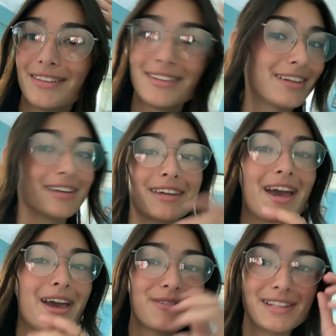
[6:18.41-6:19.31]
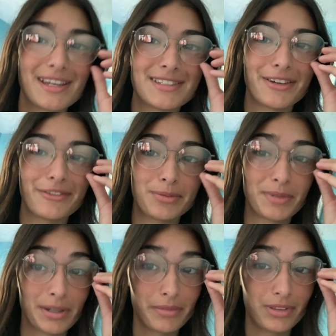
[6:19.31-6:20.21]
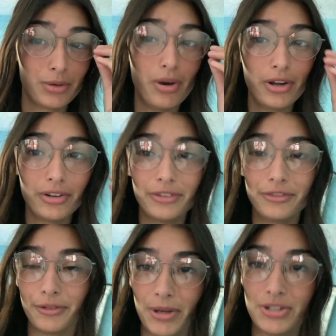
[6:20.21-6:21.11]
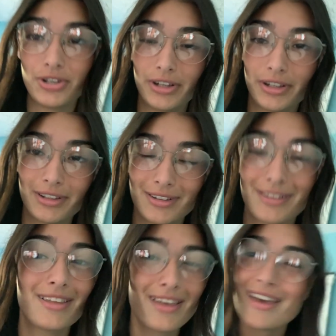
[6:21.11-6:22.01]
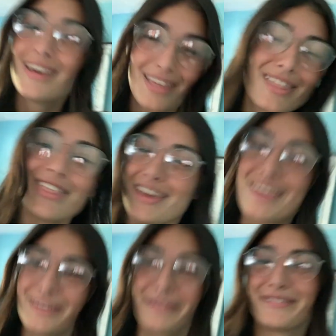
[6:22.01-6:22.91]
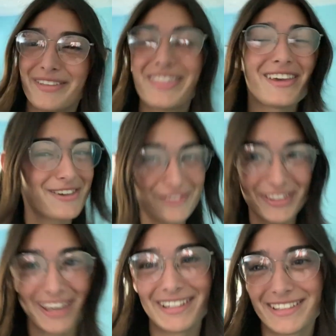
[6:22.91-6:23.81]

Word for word: the guy was nice enough to bring the water in for my trunk. Thank you. Thank you for that.